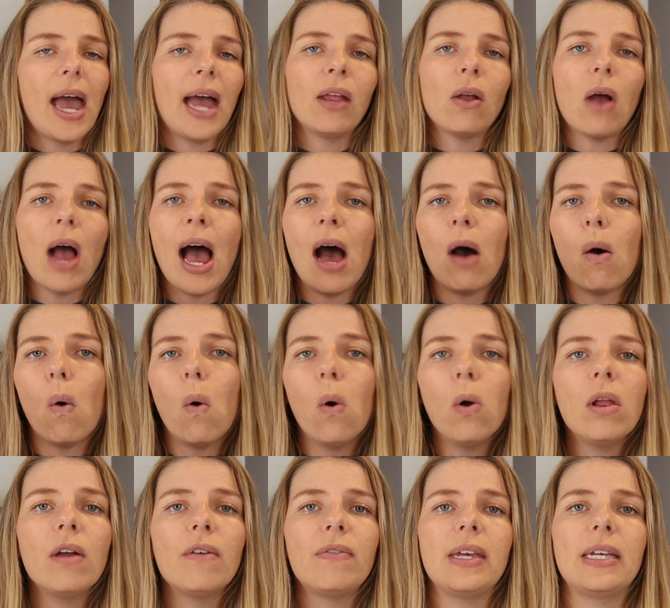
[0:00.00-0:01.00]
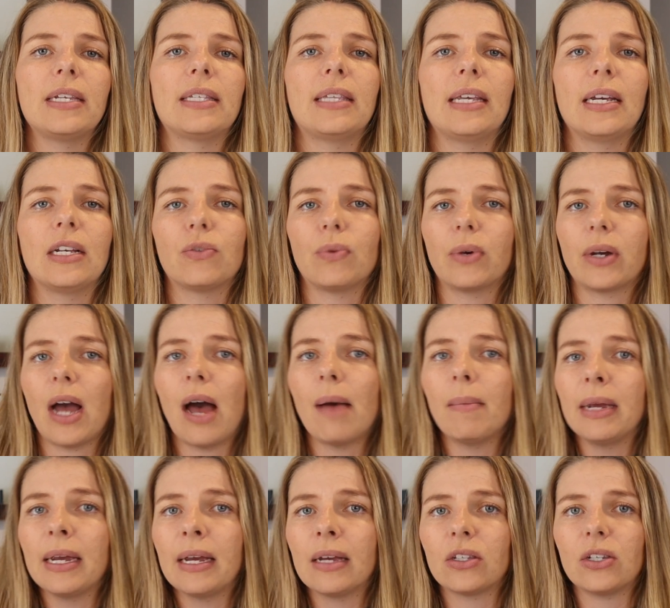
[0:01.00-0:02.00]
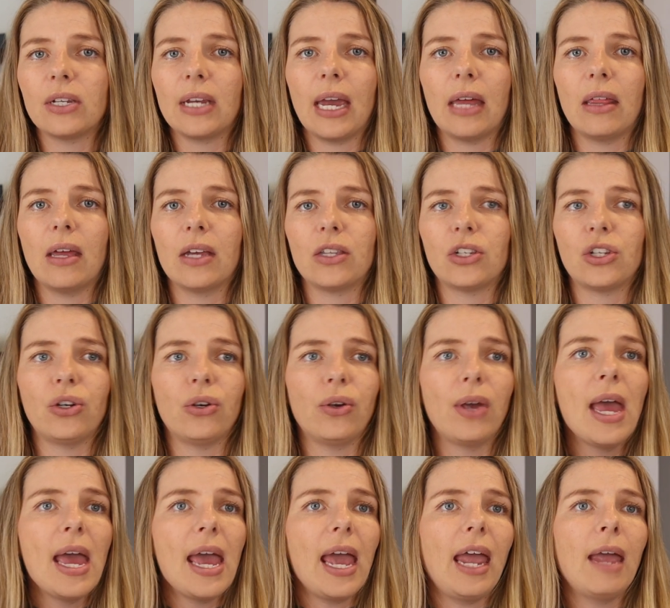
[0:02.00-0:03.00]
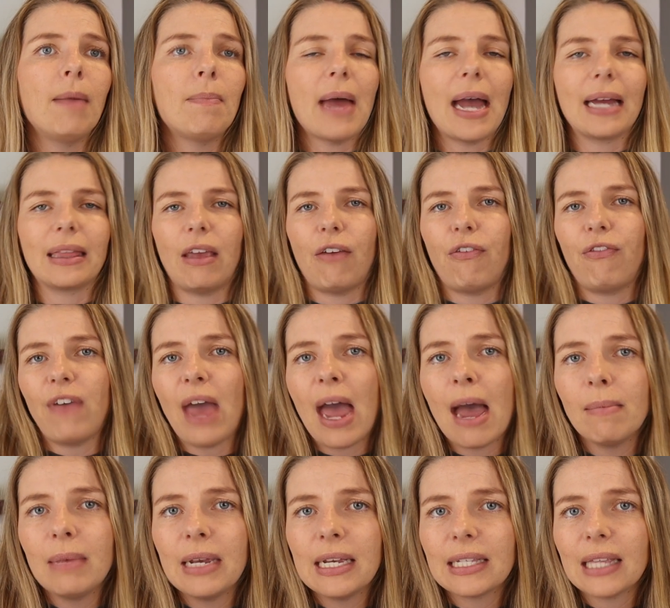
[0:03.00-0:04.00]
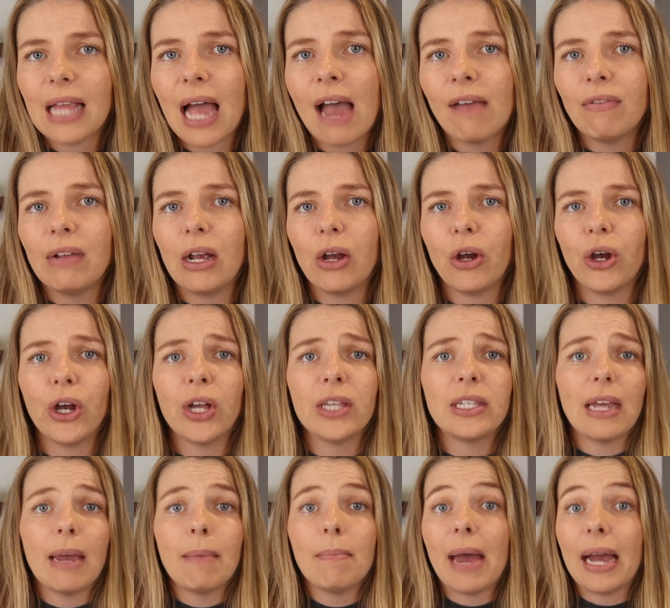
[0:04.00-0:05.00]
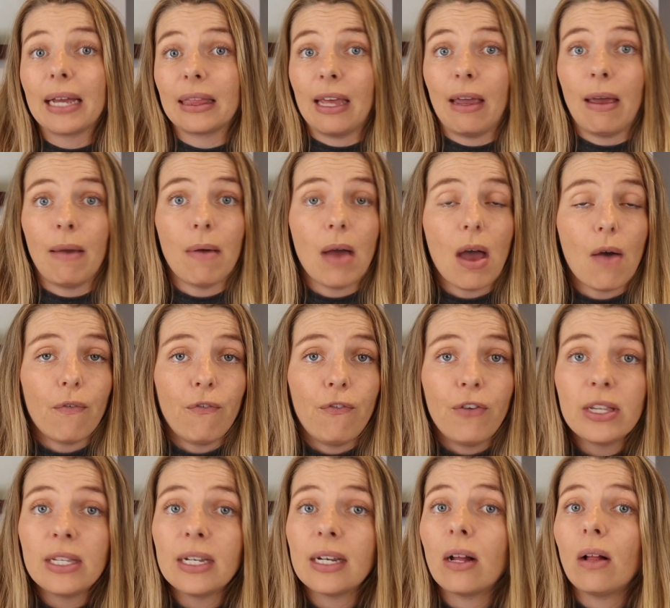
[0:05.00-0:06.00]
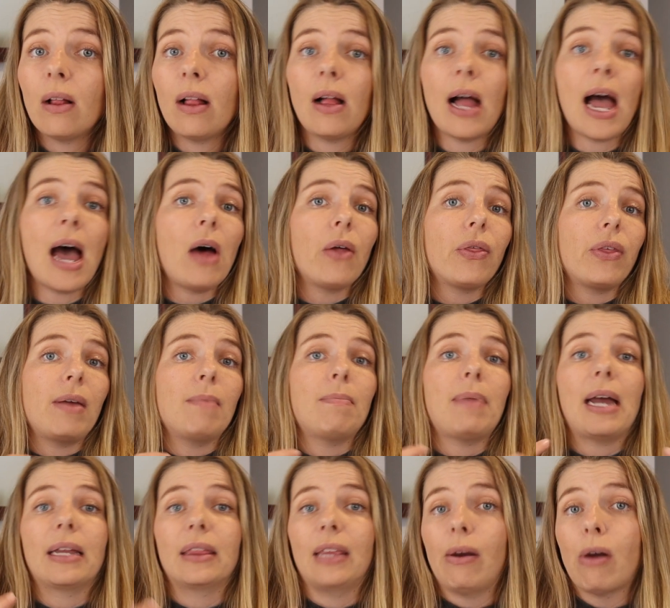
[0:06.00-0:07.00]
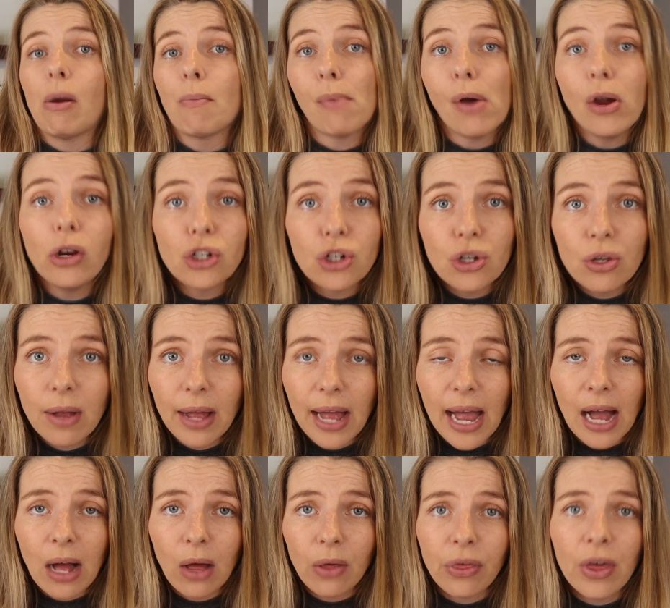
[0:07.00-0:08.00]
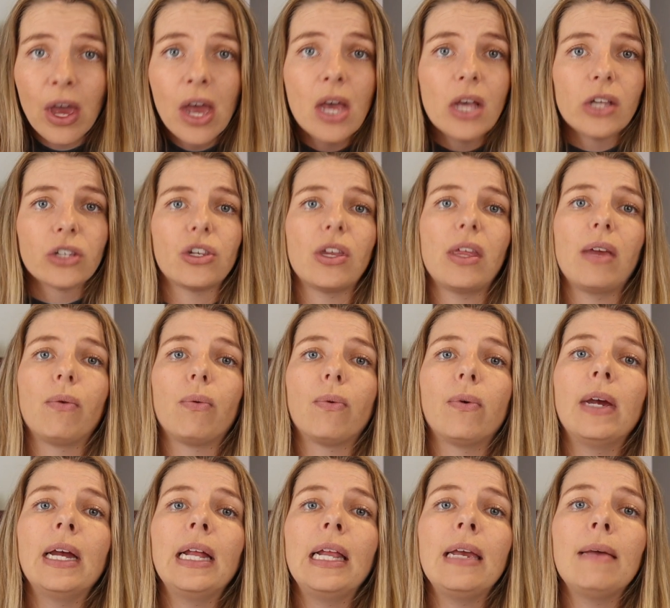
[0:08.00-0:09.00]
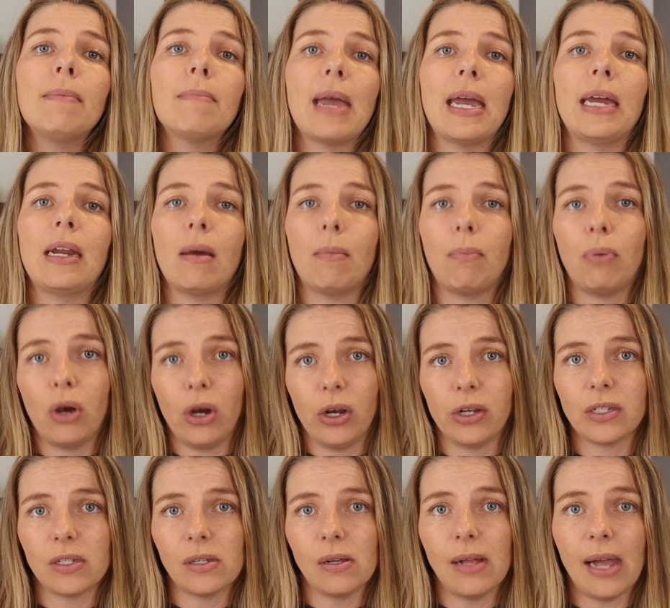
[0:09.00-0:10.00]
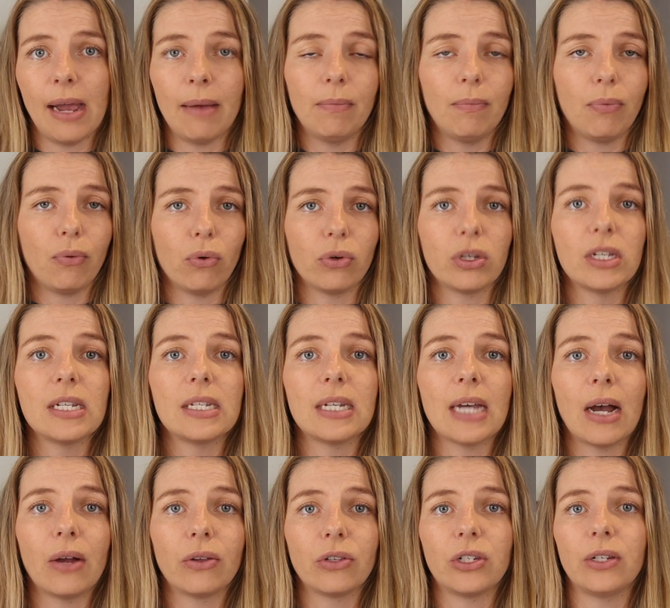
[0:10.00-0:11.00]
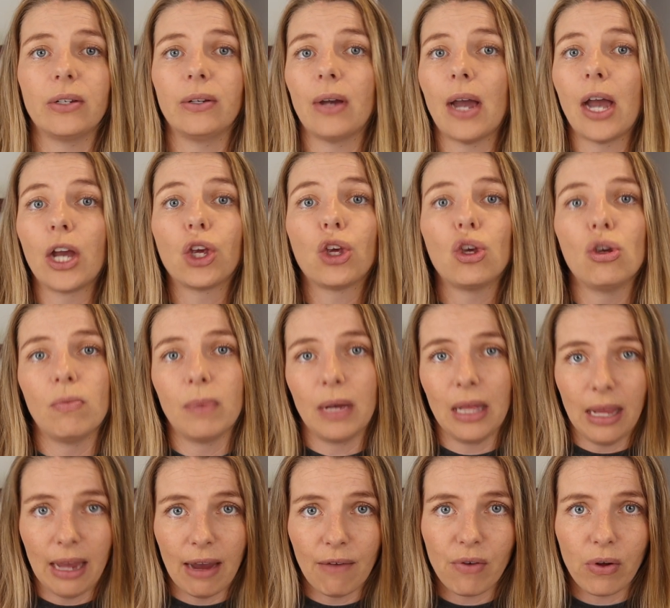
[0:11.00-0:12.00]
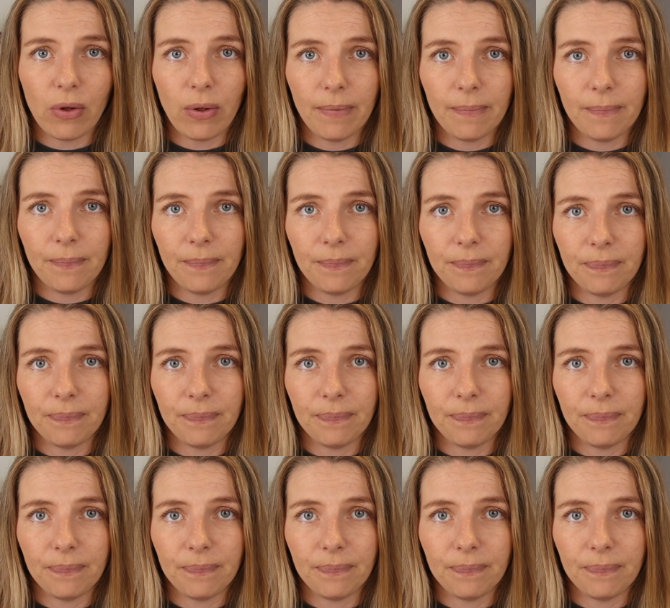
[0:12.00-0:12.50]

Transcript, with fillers: and how all of these things were coming together to impact their families' livelihoods, impact their physical health, impact their emotional health. So they really made it personal and brought it down to a human level.